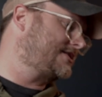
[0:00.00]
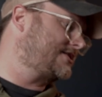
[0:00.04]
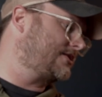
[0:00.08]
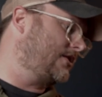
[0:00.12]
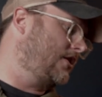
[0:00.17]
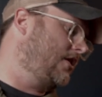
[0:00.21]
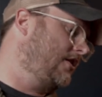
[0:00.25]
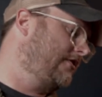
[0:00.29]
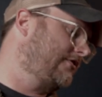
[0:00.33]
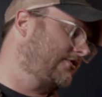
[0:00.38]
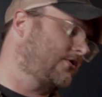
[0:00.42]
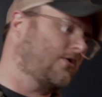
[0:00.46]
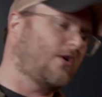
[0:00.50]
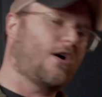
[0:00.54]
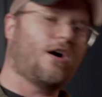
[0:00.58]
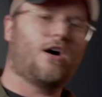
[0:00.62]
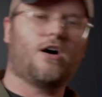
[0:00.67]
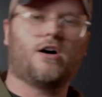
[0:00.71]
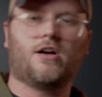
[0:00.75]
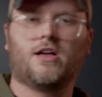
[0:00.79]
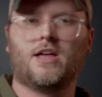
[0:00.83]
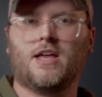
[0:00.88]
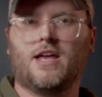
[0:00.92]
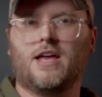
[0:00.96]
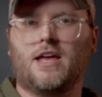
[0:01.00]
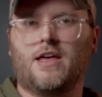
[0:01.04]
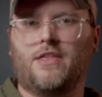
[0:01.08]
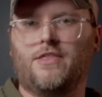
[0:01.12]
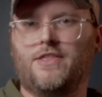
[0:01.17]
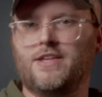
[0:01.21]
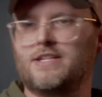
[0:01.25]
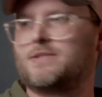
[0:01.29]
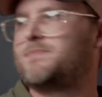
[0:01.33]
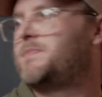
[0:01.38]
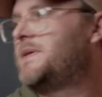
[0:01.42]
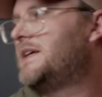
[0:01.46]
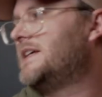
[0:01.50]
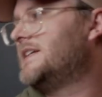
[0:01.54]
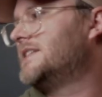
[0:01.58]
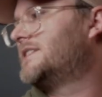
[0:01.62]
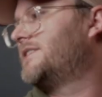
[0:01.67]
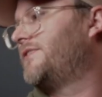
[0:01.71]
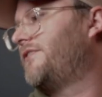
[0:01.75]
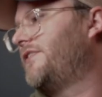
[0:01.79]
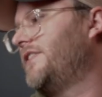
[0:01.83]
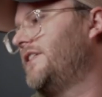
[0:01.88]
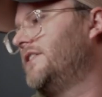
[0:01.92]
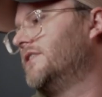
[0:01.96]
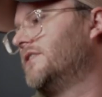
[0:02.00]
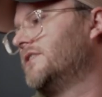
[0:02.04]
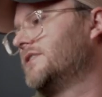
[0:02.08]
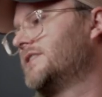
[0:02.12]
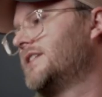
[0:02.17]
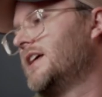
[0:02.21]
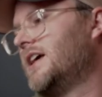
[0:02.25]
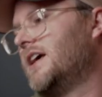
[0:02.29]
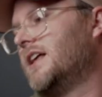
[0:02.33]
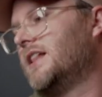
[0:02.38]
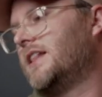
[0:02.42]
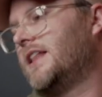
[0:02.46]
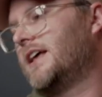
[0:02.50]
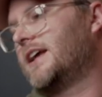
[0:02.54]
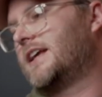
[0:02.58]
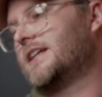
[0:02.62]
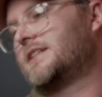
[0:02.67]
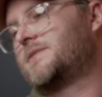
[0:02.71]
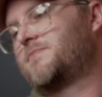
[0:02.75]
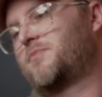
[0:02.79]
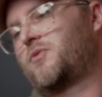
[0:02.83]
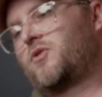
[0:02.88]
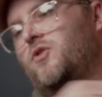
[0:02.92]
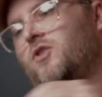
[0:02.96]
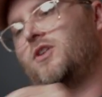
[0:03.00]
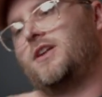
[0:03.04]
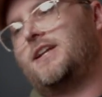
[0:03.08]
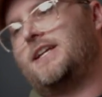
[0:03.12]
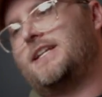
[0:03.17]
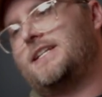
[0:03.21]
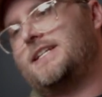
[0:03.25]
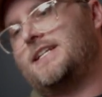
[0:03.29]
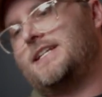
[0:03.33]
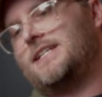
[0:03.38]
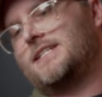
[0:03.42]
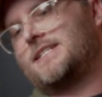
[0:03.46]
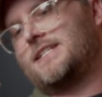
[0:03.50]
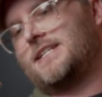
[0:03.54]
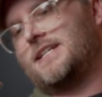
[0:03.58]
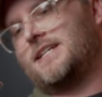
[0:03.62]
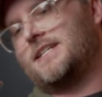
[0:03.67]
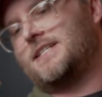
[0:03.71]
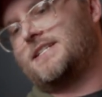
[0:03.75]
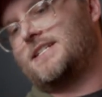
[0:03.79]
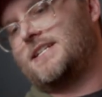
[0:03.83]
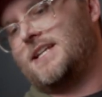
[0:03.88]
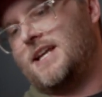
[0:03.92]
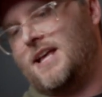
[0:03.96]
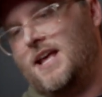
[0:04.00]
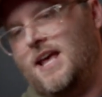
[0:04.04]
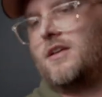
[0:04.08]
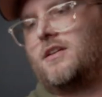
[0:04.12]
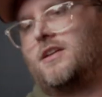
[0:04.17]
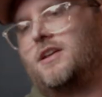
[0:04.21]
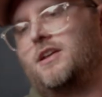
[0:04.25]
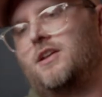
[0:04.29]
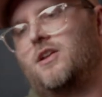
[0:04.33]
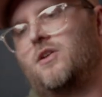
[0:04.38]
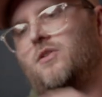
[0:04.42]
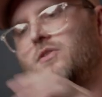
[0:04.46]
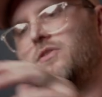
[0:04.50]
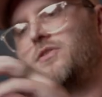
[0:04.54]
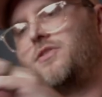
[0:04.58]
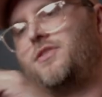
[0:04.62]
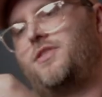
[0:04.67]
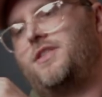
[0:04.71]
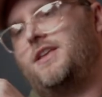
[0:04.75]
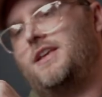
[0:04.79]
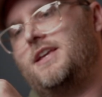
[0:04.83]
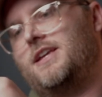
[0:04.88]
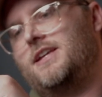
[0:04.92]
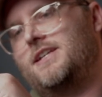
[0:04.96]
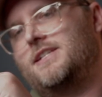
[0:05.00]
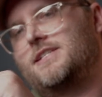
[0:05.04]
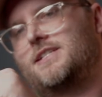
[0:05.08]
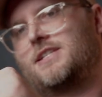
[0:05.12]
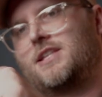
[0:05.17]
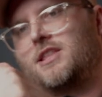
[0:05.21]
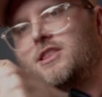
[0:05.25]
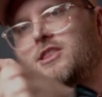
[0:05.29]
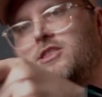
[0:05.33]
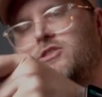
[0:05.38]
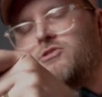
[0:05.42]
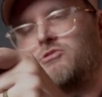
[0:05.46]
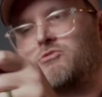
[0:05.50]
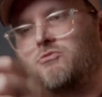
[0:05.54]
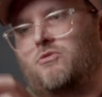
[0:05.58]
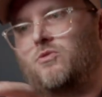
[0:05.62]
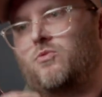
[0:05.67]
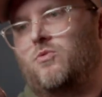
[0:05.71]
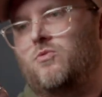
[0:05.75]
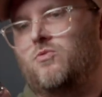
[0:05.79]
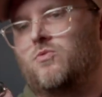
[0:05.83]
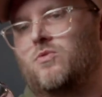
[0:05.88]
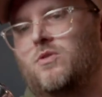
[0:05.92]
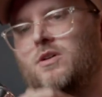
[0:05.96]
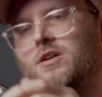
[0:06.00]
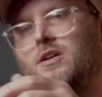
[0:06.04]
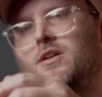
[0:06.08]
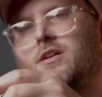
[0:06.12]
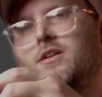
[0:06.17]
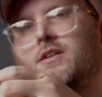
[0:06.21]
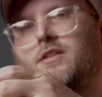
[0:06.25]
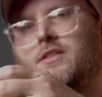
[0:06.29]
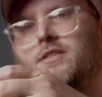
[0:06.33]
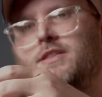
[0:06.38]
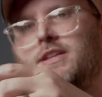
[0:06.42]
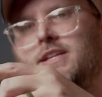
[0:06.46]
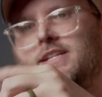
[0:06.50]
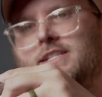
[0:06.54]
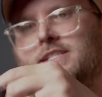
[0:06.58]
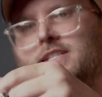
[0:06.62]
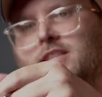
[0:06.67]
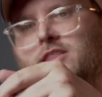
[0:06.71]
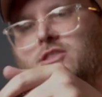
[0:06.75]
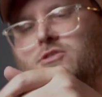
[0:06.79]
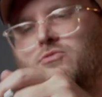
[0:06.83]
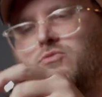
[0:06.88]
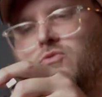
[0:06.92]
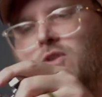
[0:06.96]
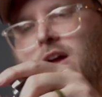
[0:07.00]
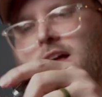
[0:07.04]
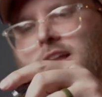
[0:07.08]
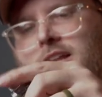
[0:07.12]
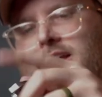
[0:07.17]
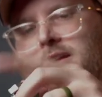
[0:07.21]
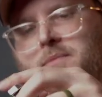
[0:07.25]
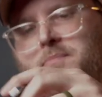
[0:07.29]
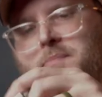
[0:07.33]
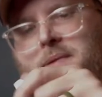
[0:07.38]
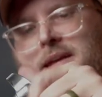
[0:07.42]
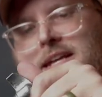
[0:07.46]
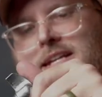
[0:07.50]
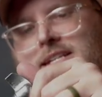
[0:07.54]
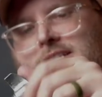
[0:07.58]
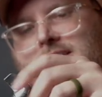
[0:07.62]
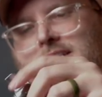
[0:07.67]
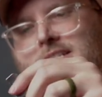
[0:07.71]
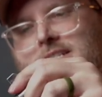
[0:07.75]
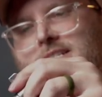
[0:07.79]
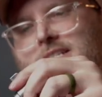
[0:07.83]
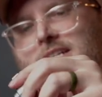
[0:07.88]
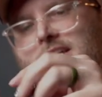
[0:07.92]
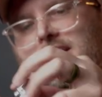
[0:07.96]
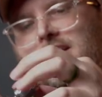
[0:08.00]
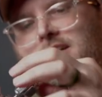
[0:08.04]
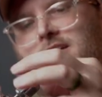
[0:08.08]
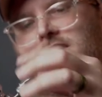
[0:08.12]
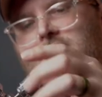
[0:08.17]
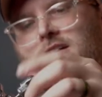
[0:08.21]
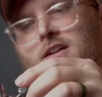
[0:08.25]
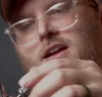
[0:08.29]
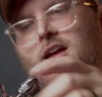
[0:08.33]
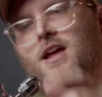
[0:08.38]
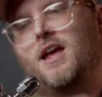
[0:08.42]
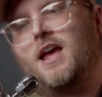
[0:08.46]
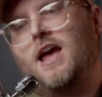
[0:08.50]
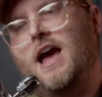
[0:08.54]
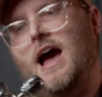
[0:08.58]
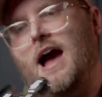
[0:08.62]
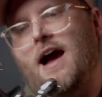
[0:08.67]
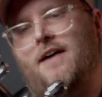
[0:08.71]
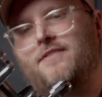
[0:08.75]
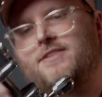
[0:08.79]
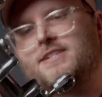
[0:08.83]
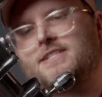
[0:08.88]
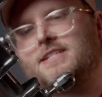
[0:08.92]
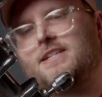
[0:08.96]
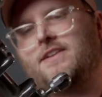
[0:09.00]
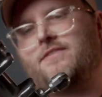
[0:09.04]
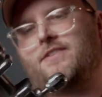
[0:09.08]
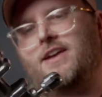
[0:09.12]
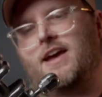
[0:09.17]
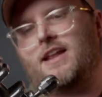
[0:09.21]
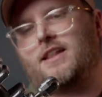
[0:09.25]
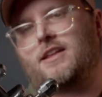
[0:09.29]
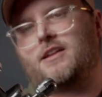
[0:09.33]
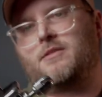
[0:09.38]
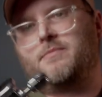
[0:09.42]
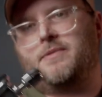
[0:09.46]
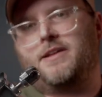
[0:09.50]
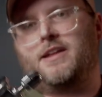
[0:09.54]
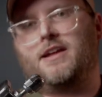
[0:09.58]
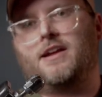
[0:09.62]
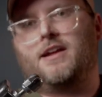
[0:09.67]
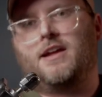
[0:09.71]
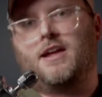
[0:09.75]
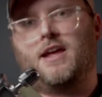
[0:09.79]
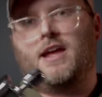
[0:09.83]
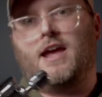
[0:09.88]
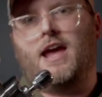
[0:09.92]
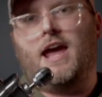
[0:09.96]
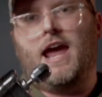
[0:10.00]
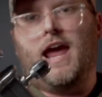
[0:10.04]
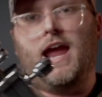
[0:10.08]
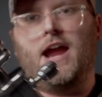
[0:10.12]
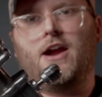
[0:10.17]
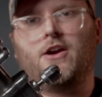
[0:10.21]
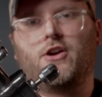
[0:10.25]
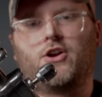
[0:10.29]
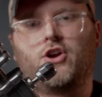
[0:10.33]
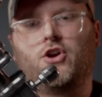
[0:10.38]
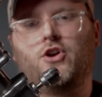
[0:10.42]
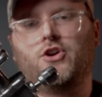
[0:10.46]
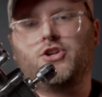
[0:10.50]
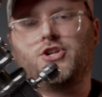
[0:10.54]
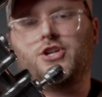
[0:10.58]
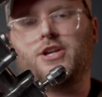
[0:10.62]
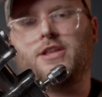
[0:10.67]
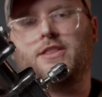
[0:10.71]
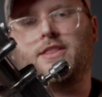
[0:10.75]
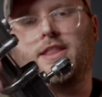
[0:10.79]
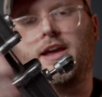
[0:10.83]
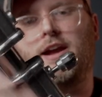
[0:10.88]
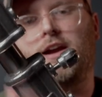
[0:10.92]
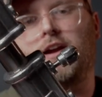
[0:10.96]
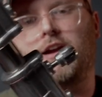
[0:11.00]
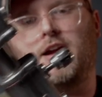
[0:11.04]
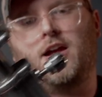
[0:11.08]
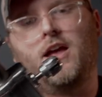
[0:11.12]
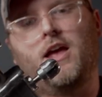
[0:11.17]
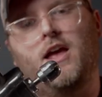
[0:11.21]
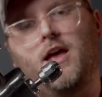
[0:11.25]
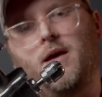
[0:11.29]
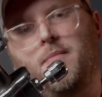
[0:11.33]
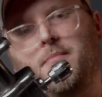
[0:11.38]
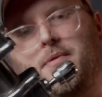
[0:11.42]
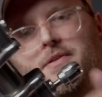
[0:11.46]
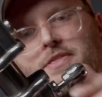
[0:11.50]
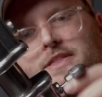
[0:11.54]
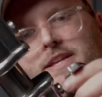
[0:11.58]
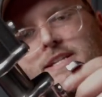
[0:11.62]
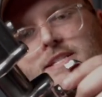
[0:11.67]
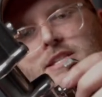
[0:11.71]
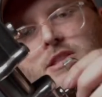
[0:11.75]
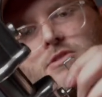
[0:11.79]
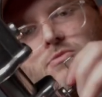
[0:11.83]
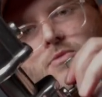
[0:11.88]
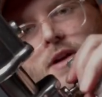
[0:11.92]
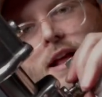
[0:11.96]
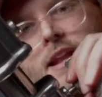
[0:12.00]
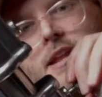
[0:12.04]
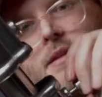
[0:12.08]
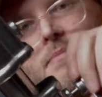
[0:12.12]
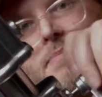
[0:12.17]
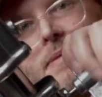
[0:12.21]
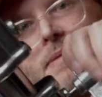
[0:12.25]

So overall, this piece feels like it's pretty decent. You know, these threaded pieces here, obviously you've got a little bit of air cushion there, but these threaded